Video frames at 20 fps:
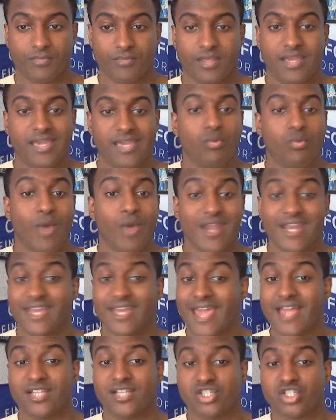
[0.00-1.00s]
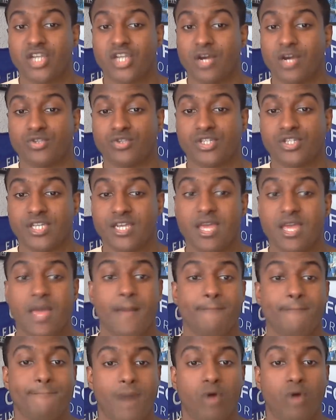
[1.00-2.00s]
He went against Chelsea
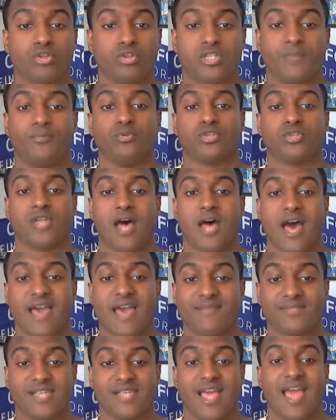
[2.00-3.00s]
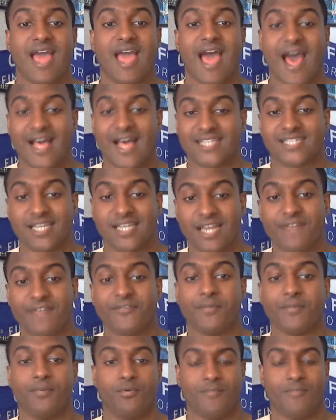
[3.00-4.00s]
multiple times as a
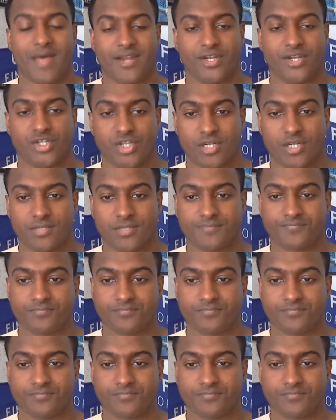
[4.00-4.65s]
Liverpool manager.